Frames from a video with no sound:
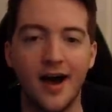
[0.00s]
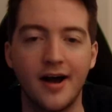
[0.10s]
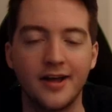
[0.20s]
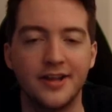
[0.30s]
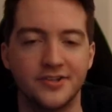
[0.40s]

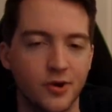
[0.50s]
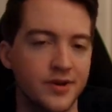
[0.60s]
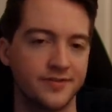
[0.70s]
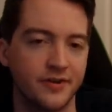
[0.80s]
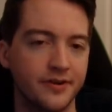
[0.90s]
it is
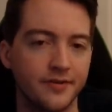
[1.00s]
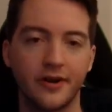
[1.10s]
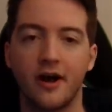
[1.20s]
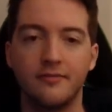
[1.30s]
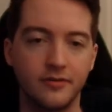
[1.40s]
always
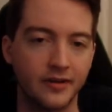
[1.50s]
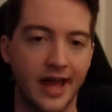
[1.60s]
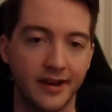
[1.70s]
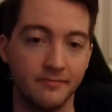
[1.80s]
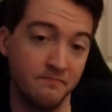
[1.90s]
very helpful.
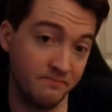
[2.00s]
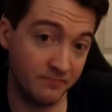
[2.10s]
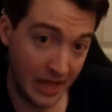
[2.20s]
And